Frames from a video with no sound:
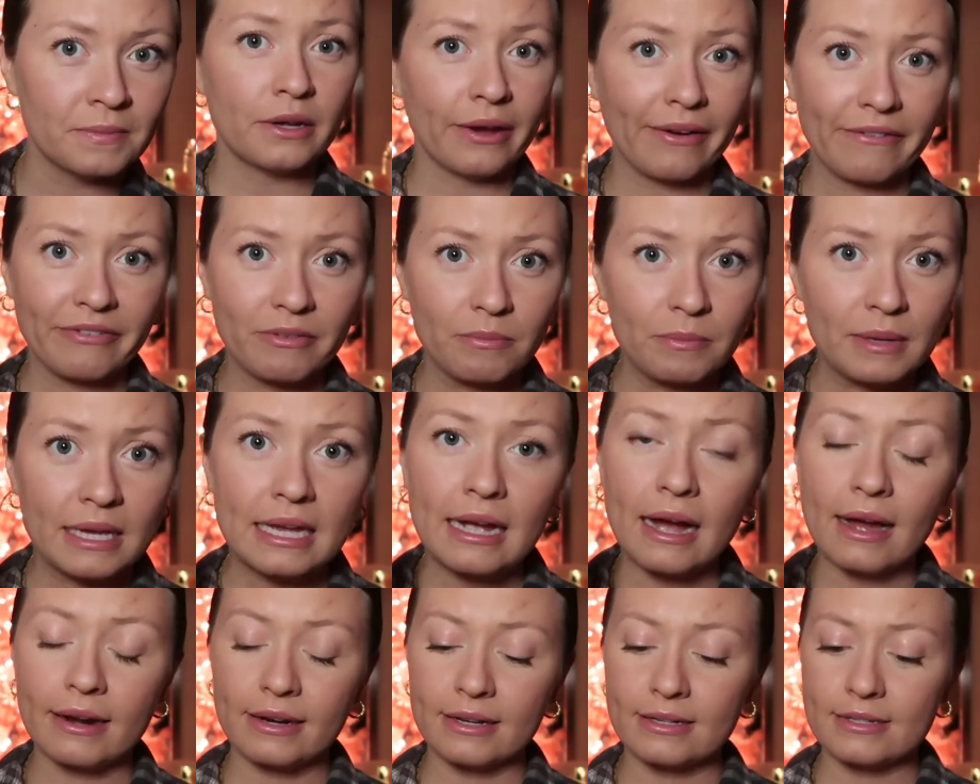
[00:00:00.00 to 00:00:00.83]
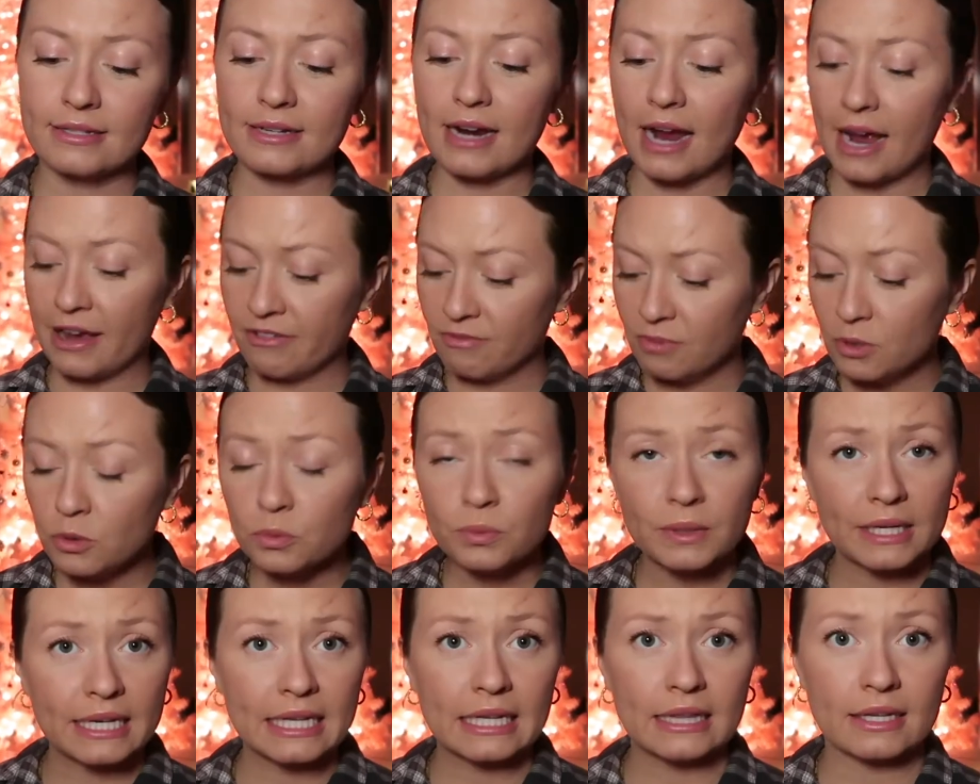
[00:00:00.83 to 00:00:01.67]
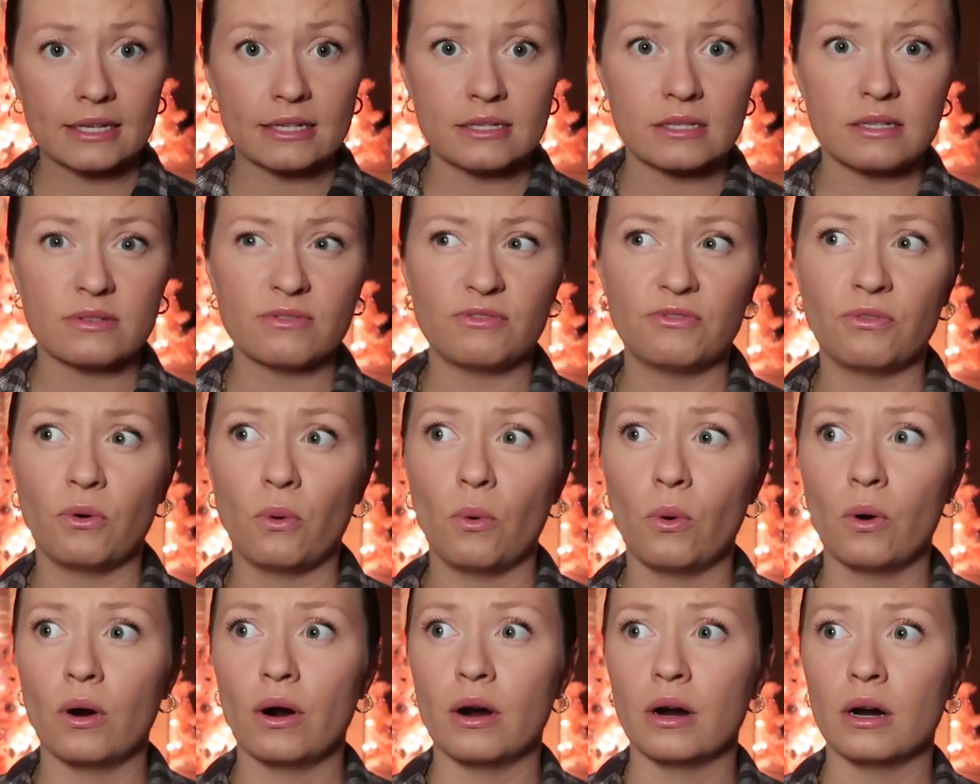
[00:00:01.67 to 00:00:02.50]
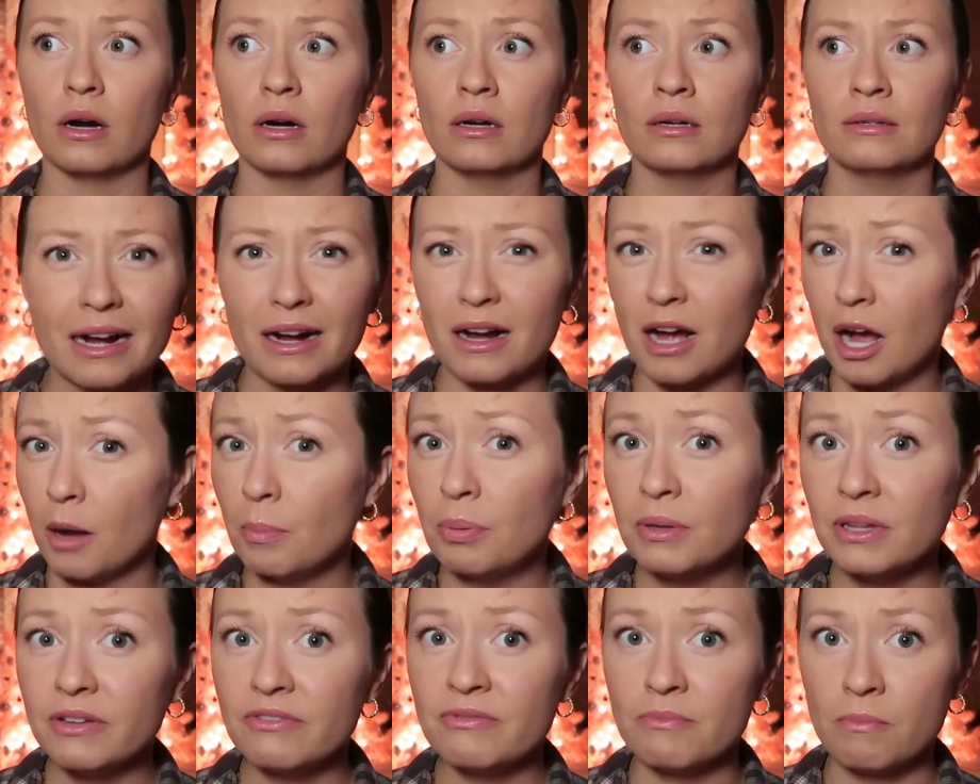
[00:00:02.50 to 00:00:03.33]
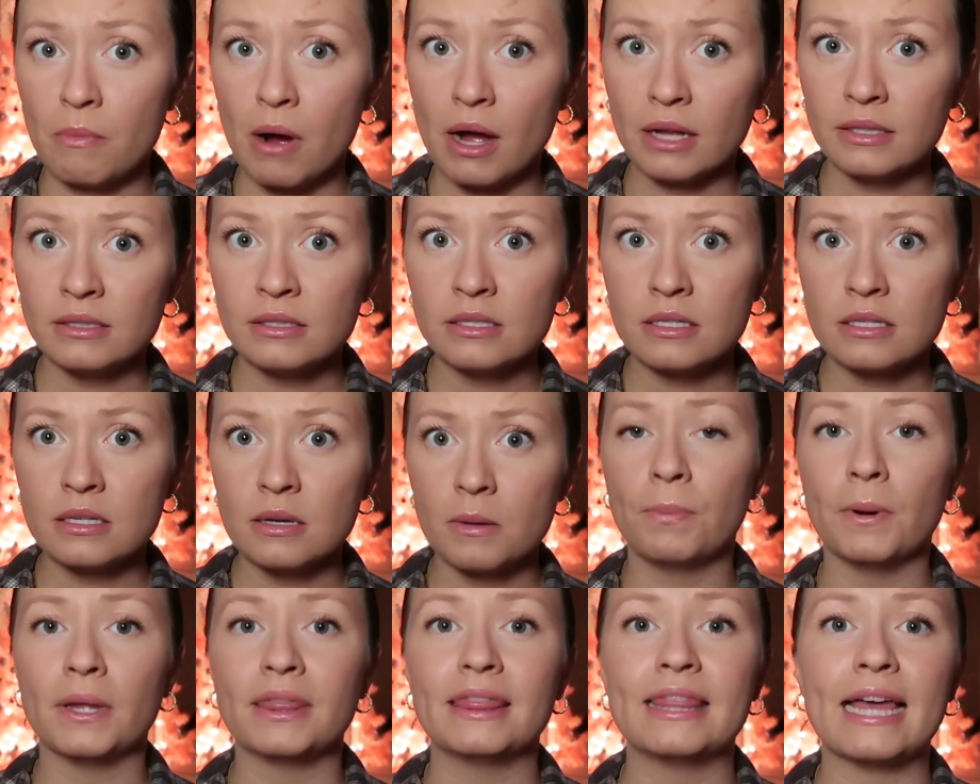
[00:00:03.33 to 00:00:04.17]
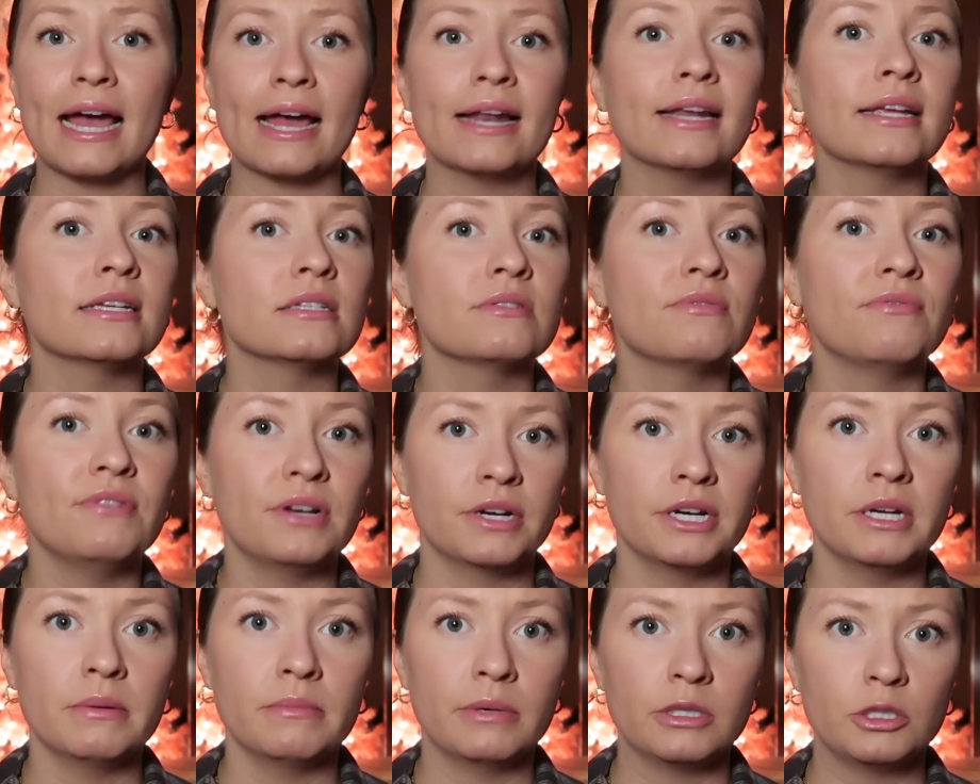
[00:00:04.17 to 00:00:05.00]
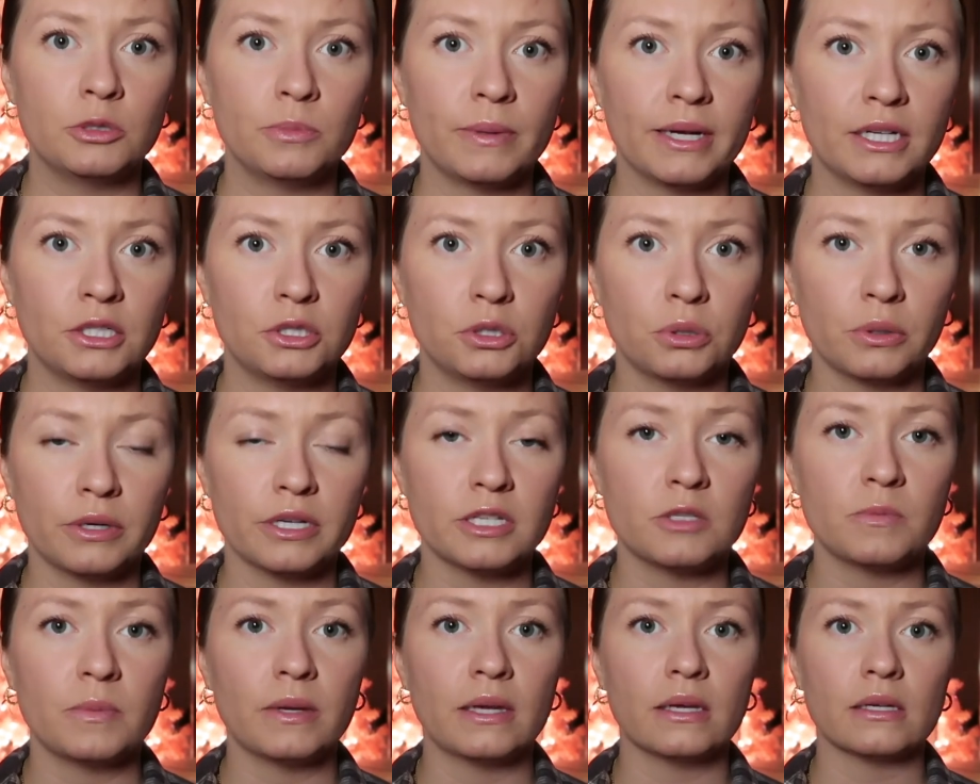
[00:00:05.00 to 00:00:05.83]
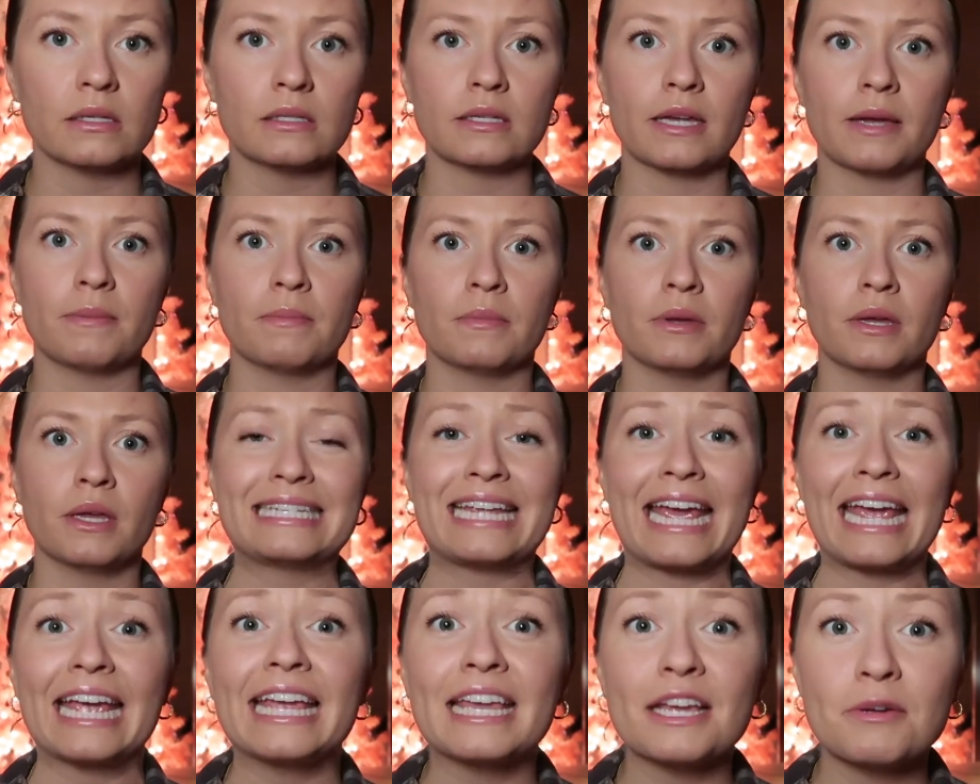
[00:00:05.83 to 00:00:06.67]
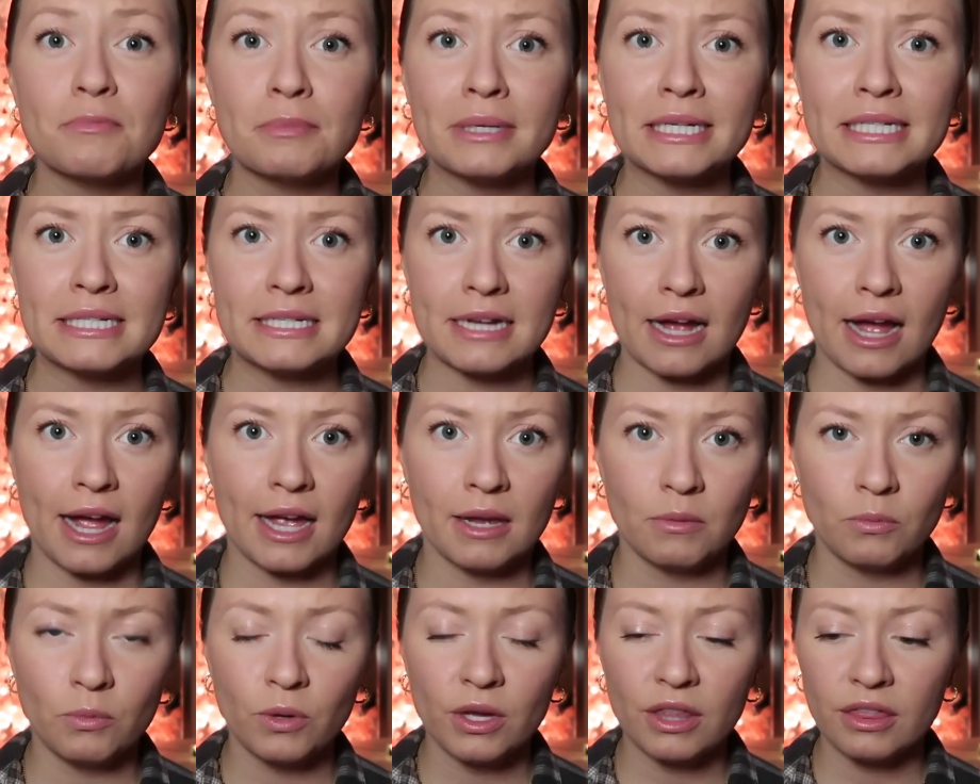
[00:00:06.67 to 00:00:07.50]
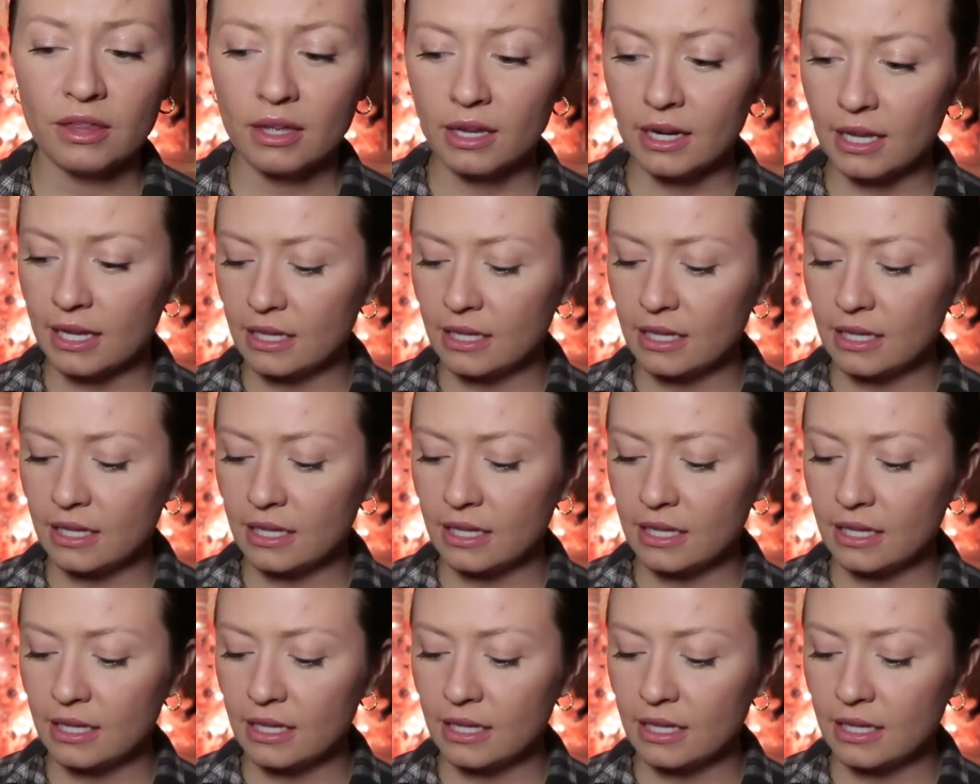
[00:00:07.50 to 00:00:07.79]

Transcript: Now, if I'm being honest, I've been reading this for a couple of months, but that is very much by choice because I'm taking my time with it.